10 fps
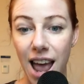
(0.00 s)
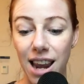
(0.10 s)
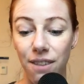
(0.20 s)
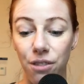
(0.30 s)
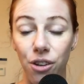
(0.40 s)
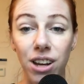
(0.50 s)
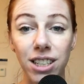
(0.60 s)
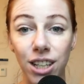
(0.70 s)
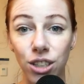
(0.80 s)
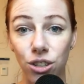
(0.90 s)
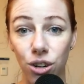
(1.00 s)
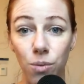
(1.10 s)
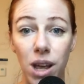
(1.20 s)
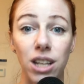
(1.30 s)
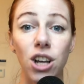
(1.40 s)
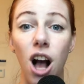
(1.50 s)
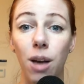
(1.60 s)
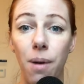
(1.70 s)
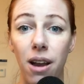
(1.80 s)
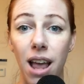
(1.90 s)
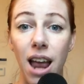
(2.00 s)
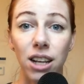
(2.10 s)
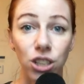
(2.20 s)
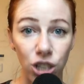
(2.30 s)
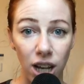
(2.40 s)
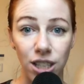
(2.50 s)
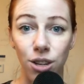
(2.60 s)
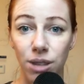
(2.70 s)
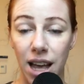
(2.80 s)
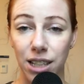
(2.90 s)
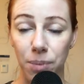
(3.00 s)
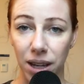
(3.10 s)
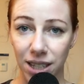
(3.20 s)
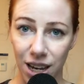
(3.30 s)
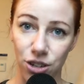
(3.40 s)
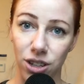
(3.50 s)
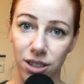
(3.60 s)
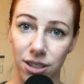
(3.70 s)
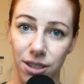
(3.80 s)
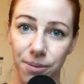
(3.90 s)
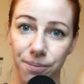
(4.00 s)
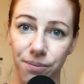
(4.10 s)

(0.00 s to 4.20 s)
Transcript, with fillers: And if there is concern, we can talk about it and adjust those expectations.